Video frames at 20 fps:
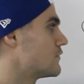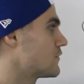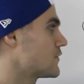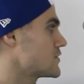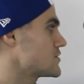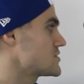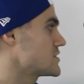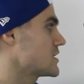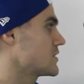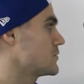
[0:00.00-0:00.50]

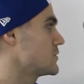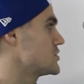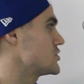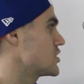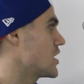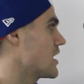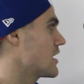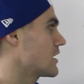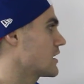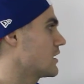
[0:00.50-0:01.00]
First thing we
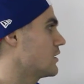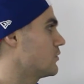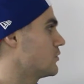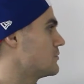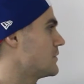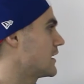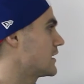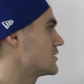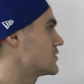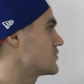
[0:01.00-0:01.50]
check, can we
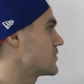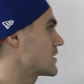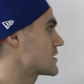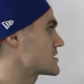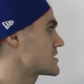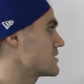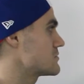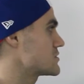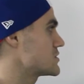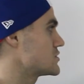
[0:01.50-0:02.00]
make a direct
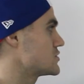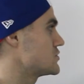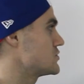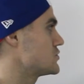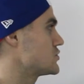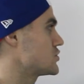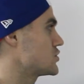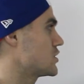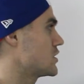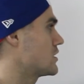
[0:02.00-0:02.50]

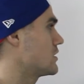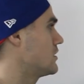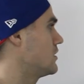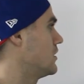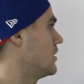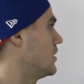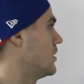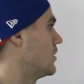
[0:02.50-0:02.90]
substitution?